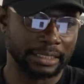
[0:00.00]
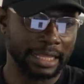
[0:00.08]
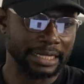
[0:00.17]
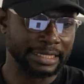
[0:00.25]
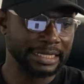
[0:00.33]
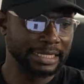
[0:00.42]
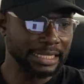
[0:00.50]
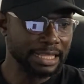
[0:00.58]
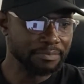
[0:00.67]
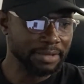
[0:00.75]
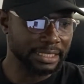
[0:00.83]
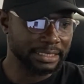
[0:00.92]
Now the
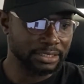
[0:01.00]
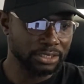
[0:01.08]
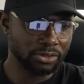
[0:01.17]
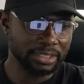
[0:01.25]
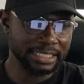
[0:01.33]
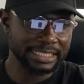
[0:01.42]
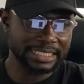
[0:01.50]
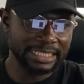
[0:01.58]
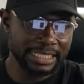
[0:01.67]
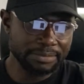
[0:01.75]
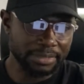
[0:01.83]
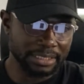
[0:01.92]
limit, you know, this
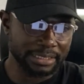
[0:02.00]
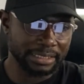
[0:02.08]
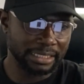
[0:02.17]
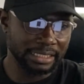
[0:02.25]
is limit